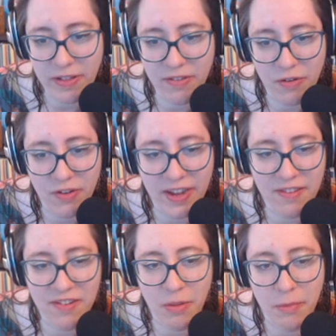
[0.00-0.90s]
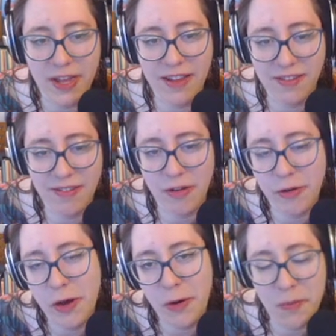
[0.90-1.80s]
your ties to the place as you
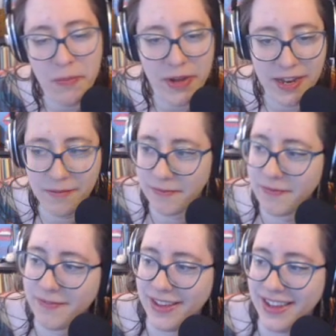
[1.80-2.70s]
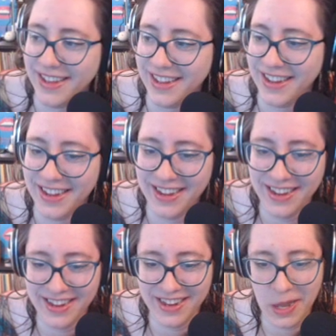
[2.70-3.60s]
go. But yeah, if you're at the
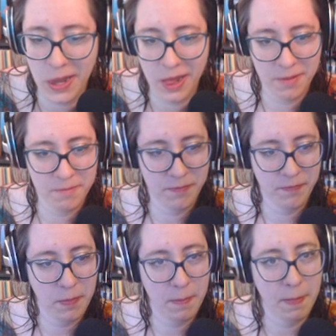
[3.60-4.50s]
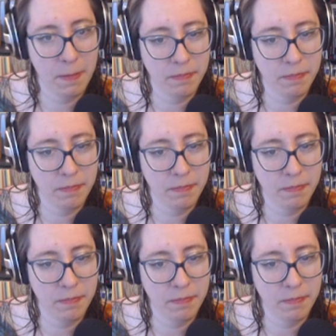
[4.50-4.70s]
docks, you're at the last area.